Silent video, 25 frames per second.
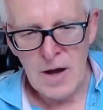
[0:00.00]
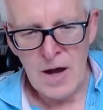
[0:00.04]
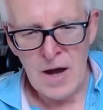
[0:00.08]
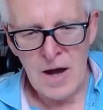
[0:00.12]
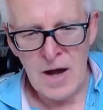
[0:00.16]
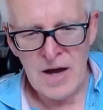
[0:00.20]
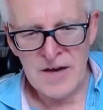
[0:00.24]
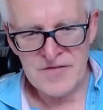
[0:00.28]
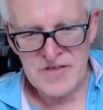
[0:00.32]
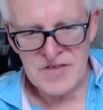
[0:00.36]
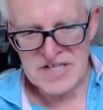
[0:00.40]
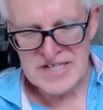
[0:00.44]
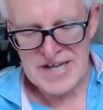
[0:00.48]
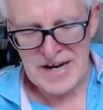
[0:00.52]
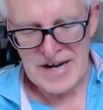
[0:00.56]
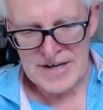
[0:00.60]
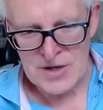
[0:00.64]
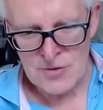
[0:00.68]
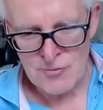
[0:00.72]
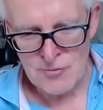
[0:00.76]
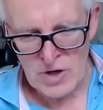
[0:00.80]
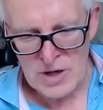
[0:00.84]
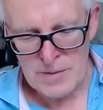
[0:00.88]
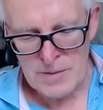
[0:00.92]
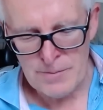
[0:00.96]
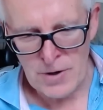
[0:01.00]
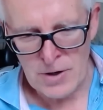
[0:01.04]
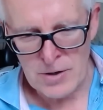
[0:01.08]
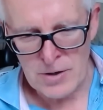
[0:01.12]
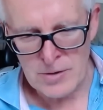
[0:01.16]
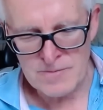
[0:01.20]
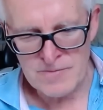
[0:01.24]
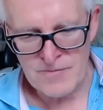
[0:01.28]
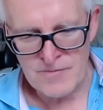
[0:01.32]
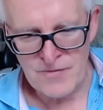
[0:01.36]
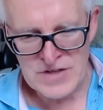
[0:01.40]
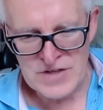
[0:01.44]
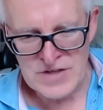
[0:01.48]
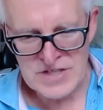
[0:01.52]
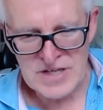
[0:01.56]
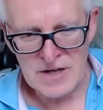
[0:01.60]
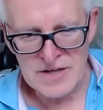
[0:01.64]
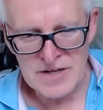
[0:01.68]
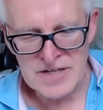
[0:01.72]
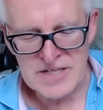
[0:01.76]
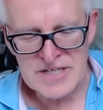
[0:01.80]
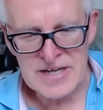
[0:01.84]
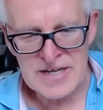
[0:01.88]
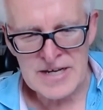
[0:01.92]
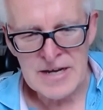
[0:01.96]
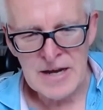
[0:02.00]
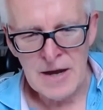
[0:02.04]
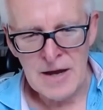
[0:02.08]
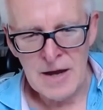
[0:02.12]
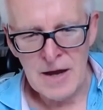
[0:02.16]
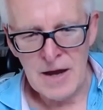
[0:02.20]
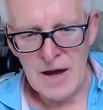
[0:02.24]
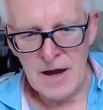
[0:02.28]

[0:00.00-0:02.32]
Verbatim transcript: uh, the standing repo facility.